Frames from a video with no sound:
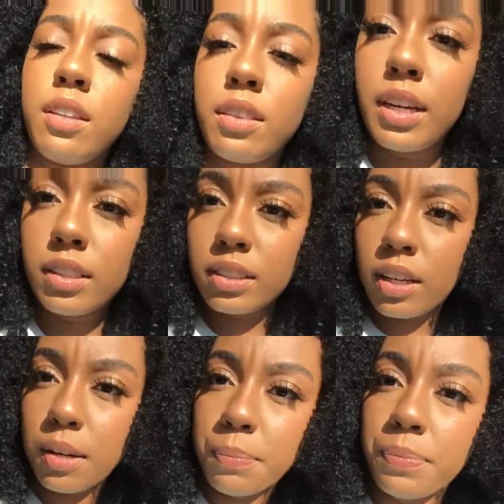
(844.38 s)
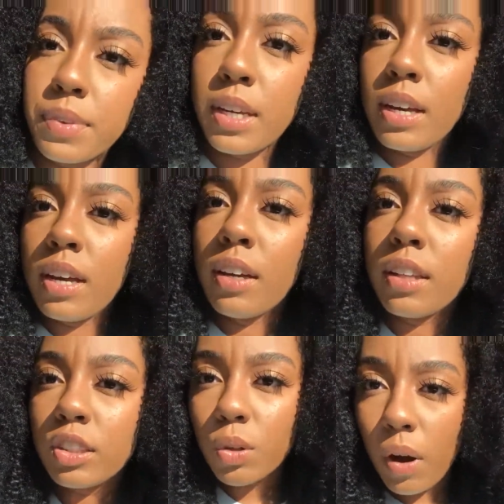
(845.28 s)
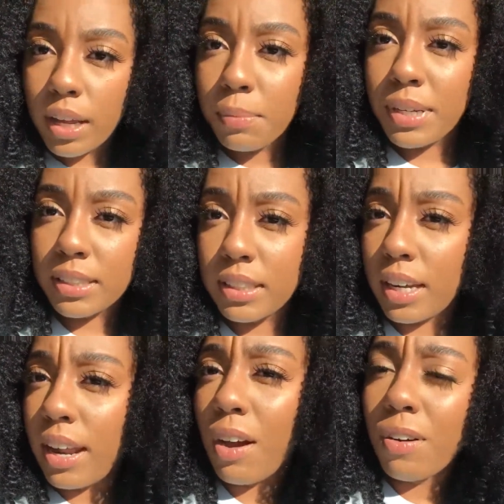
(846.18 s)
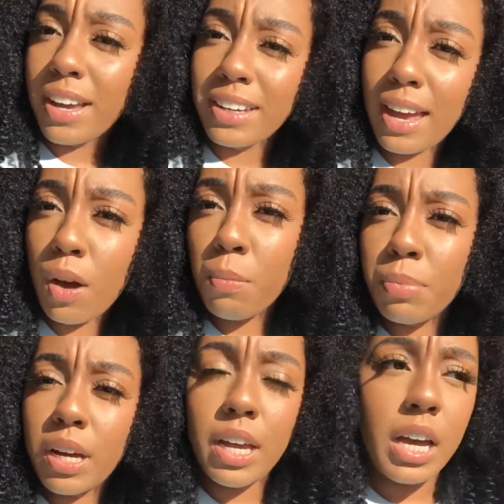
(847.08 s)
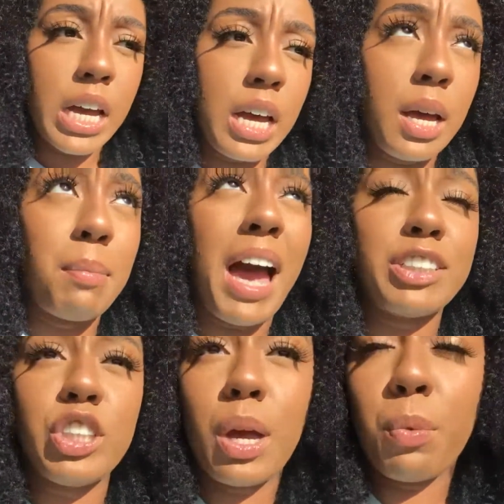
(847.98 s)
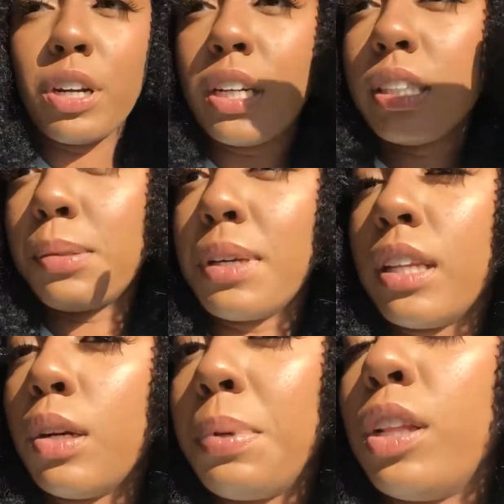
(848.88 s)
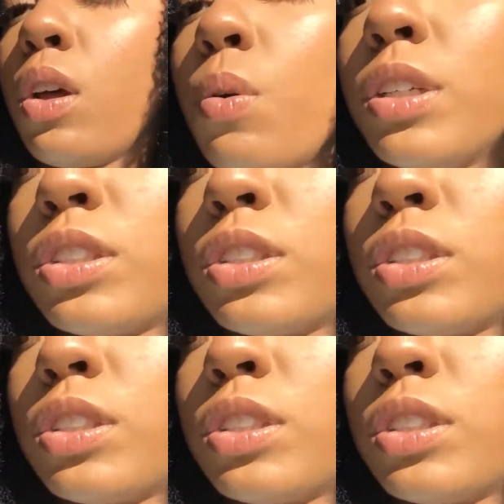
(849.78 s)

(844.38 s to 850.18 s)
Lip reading: There's quite a bit of sun out right now, but actually I wanted it to be a little bit lower